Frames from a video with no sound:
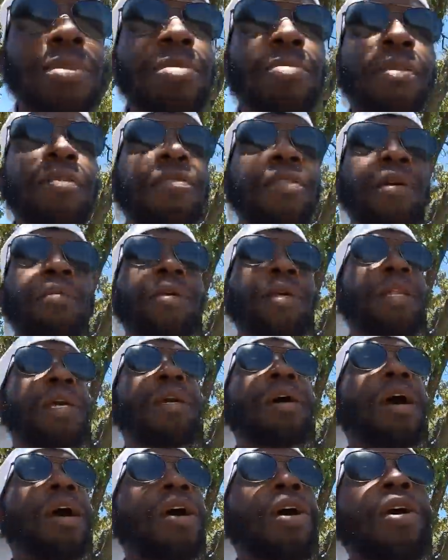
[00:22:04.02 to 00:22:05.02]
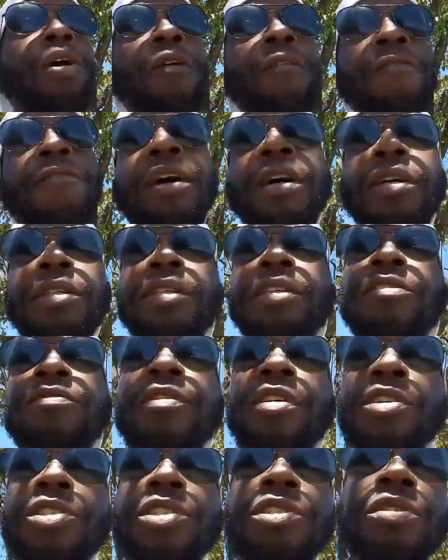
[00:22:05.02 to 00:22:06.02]
comes to my family. They all fucking
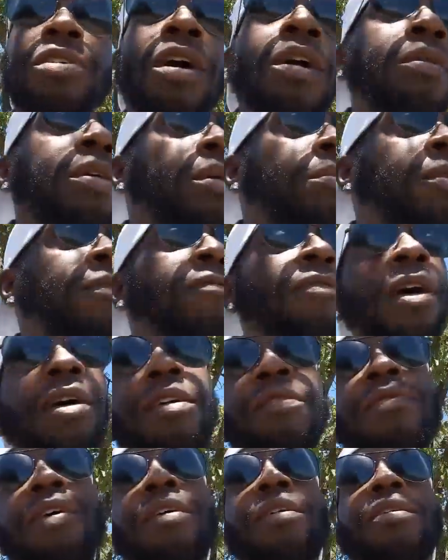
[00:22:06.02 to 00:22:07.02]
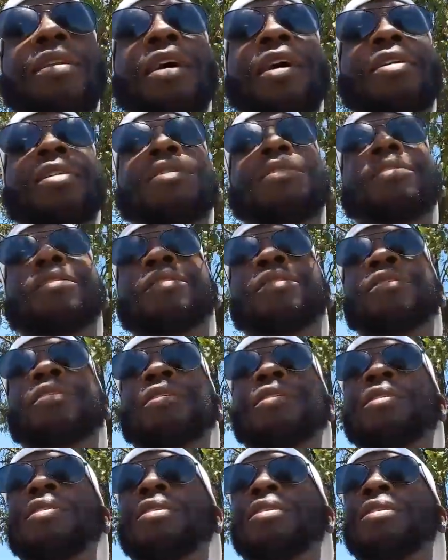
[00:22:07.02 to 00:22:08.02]
dysfunctional. I don't give a fuck if they don't like it.
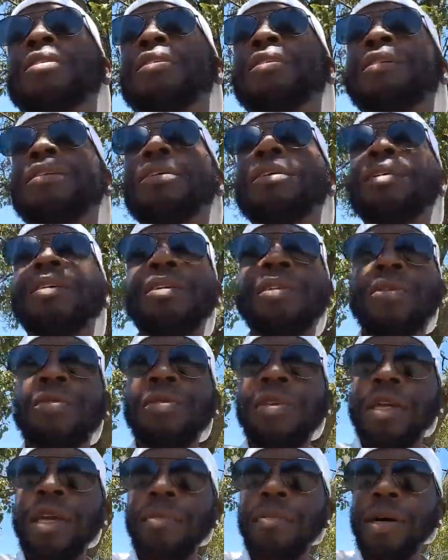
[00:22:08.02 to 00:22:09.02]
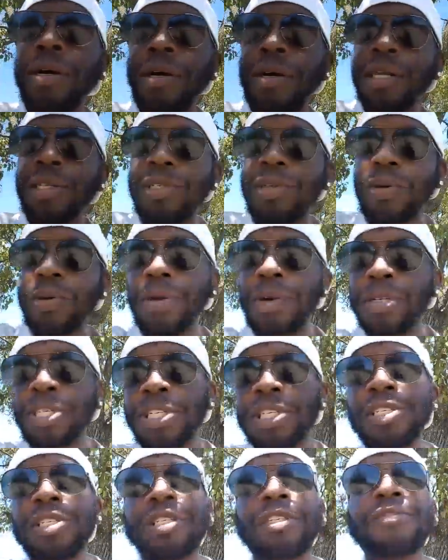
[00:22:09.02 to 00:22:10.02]
You know, you got my Aunt Dora.
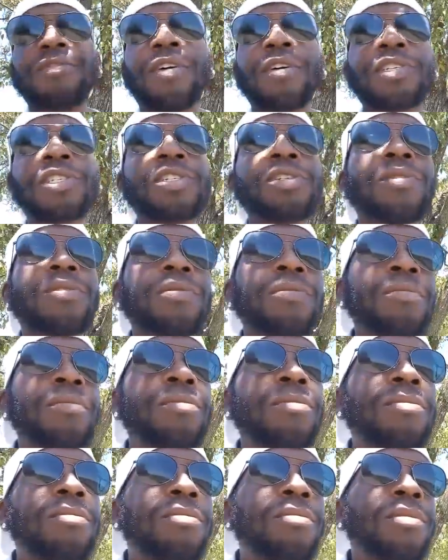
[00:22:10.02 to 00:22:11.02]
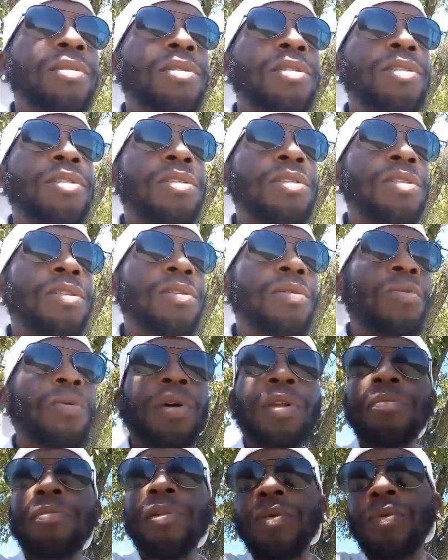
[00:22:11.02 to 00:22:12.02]
She's dysfunctional.
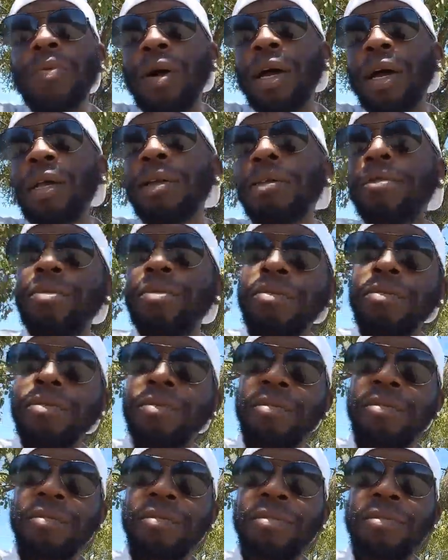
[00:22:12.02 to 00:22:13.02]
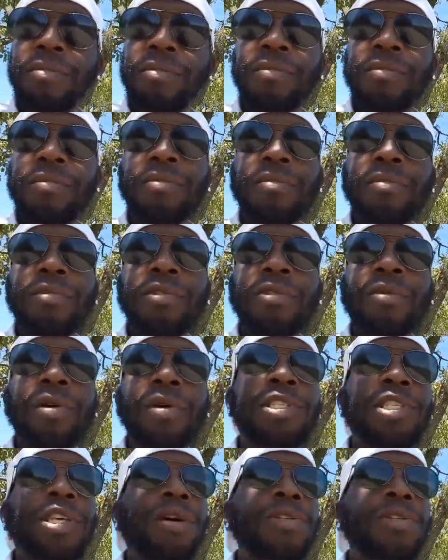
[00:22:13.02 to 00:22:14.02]
Want to be white.
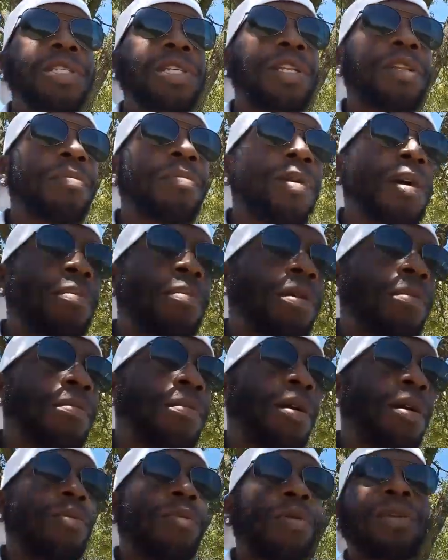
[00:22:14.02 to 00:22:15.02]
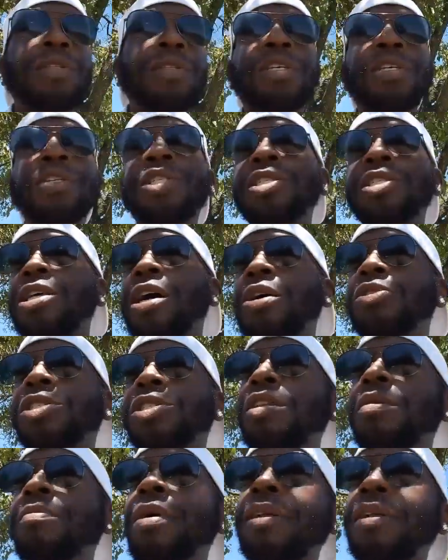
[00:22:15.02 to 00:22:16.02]
Want to talk shit about my mom. Want to talk
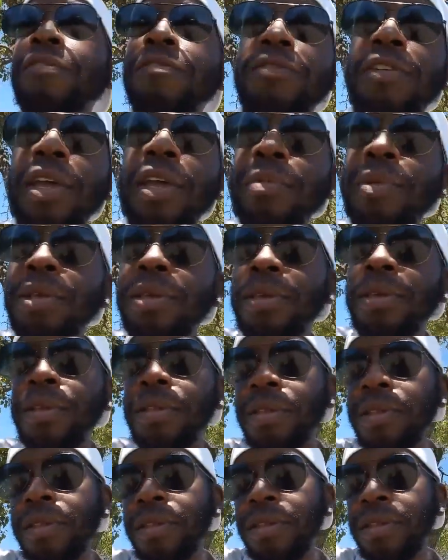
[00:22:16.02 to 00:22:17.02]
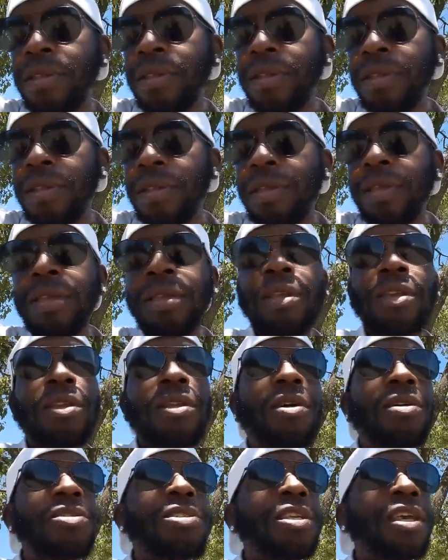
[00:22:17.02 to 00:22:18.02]
shit about the family. You
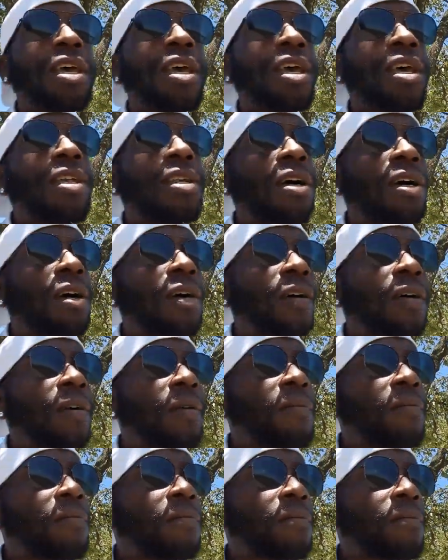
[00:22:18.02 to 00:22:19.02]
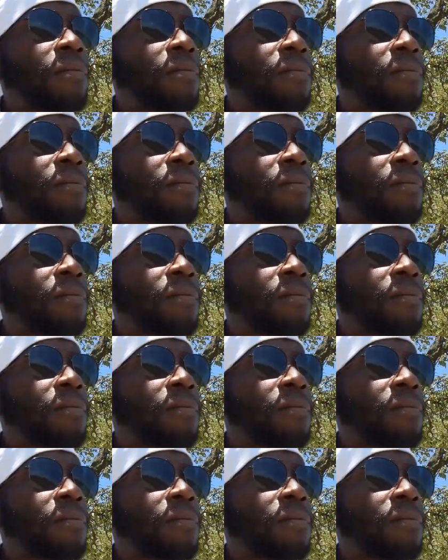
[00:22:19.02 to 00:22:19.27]
know what I'm saying?